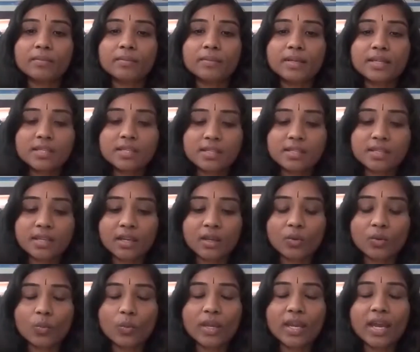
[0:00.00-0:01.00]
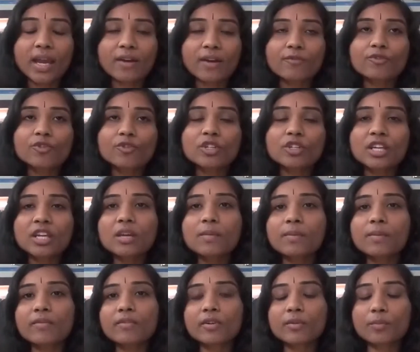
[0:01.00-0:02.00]
means we have to
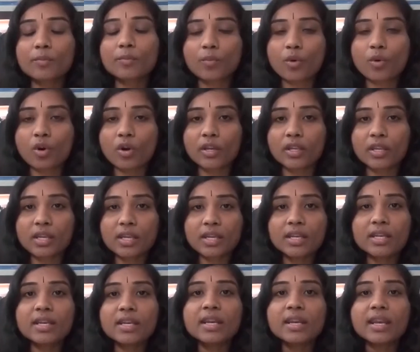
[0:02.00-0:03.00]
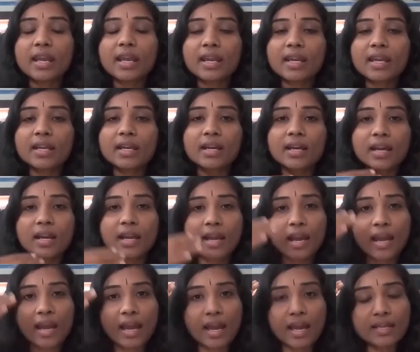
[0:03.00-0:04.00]
keep our body, neck,
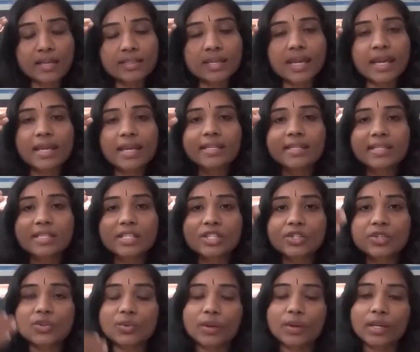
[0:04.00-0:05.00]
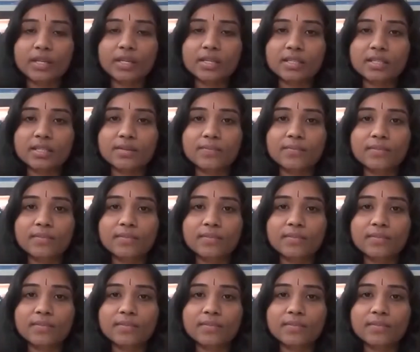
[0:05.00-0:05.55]
and head straight.